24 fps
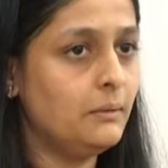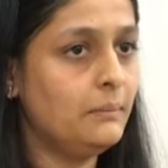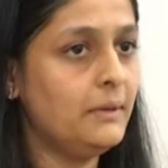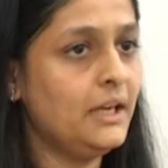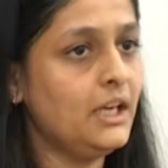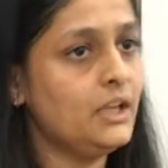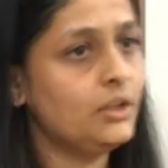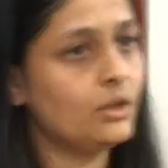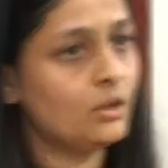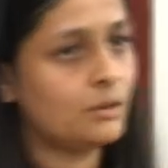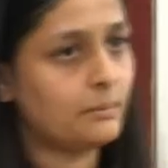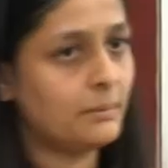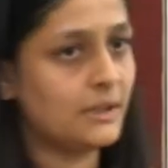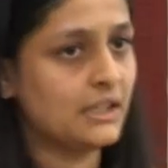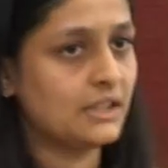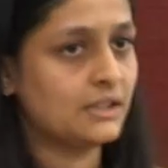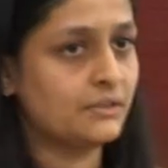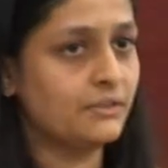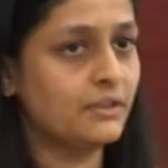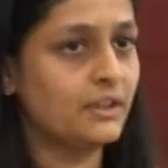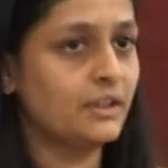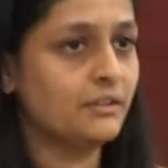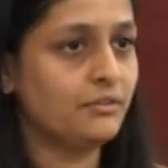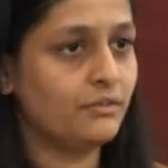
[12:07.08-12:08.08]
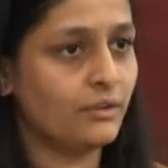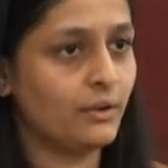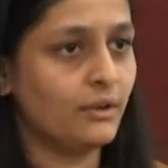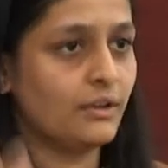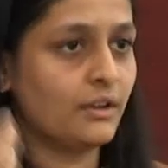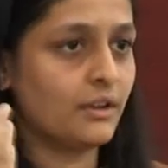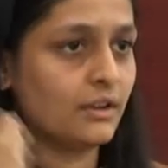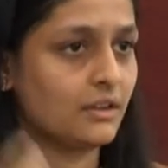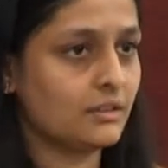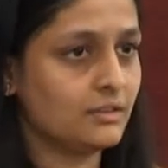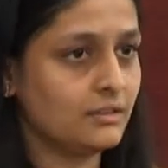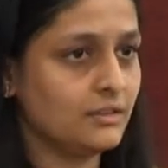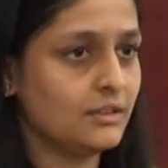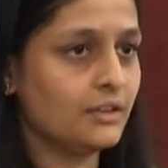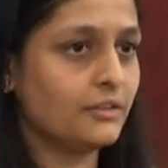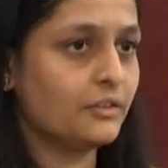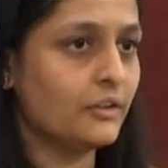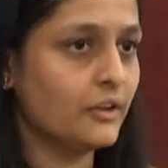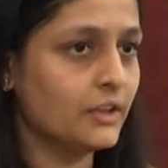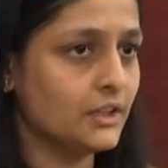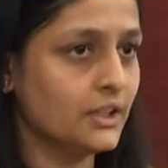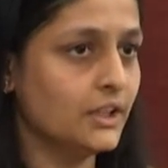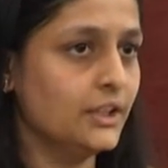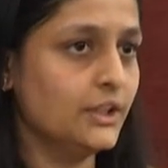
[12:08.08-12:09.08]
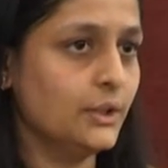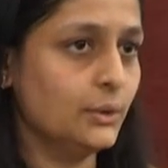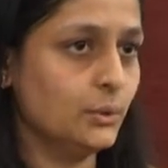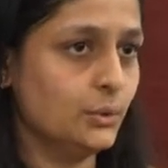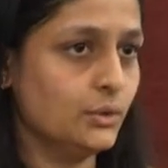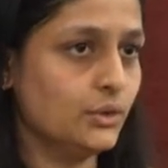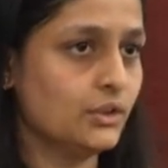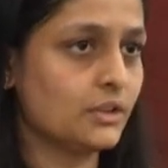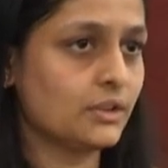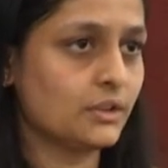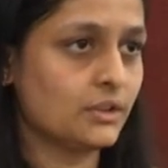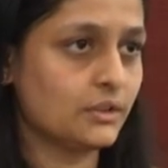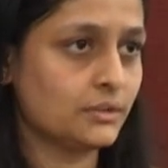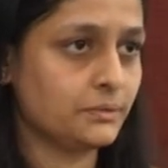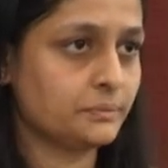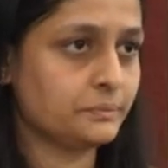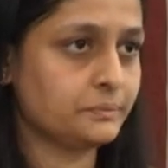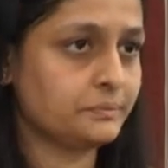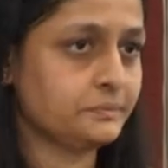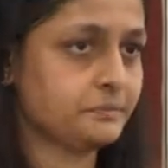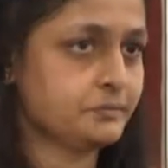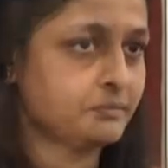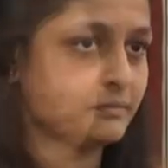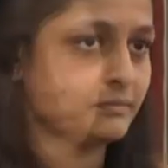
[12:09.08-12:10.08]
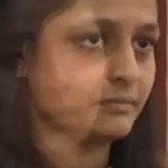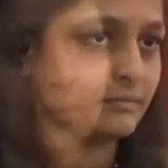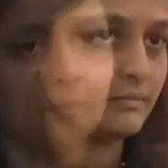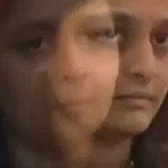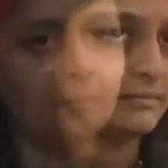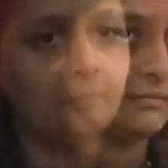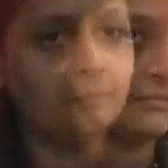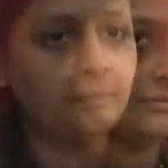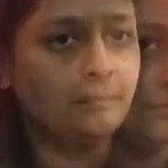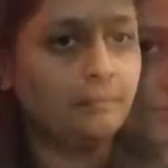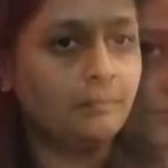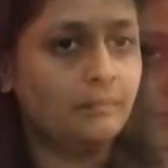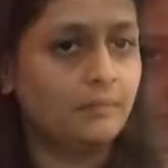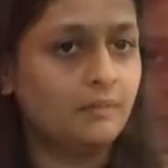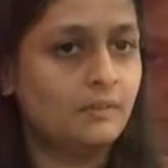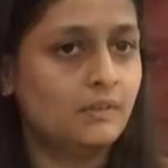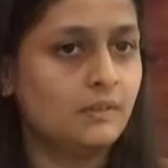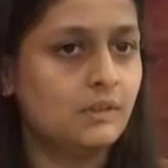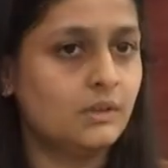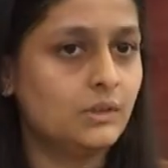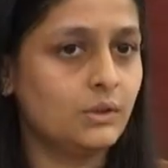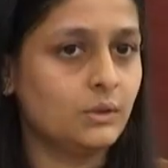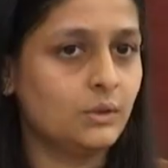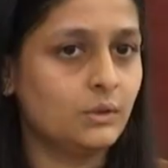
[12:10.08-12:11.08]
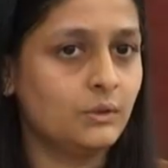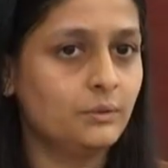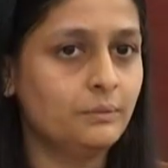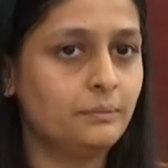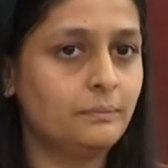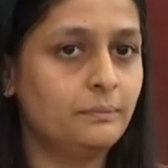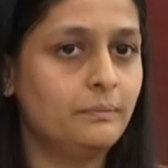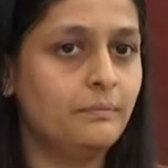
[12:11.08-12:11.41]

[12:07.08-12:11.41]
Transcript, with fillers: be your password for the further use. So